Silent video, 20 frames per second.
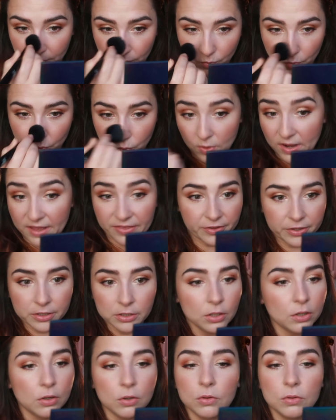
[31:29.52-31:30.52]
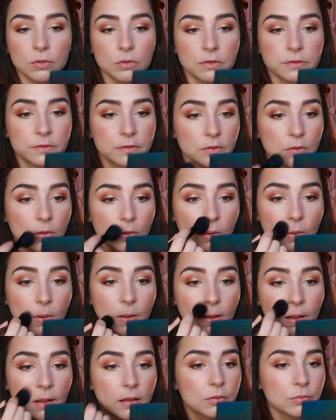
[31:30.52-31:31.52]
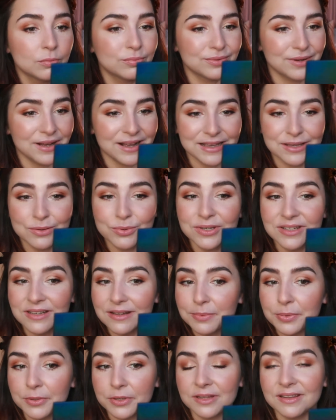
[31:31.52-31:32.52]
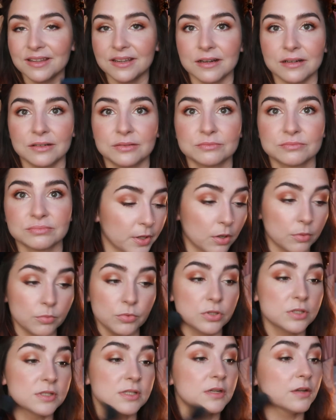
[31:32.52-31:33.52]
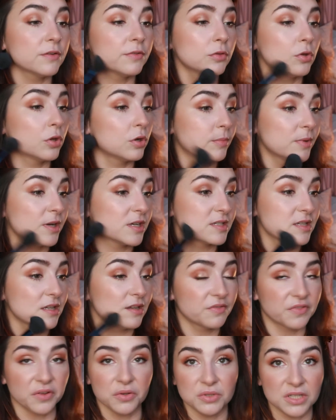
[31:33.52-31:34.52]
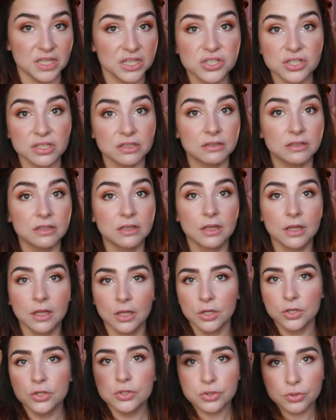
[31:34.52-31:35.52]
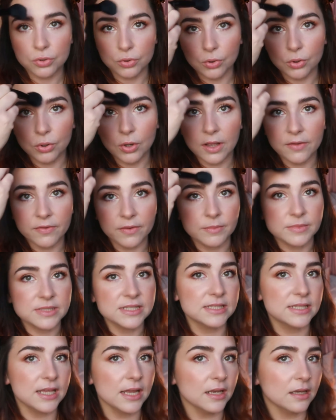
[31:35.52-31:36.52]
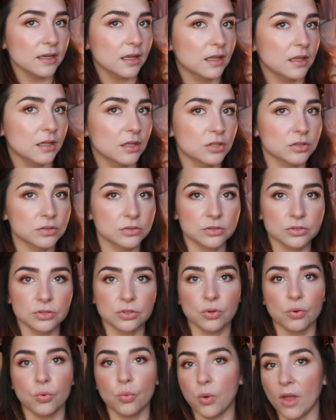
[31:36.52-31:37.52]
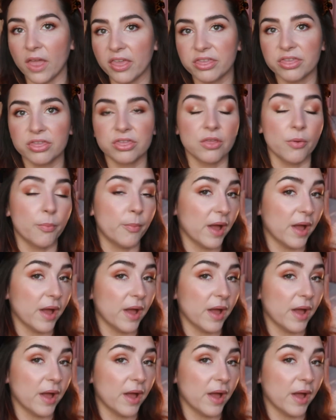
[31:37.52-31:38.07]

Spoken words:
With a glow. So why wouldn't I put it there? Now I'm using a Laura Mercier foundation. So if I'm setting it with the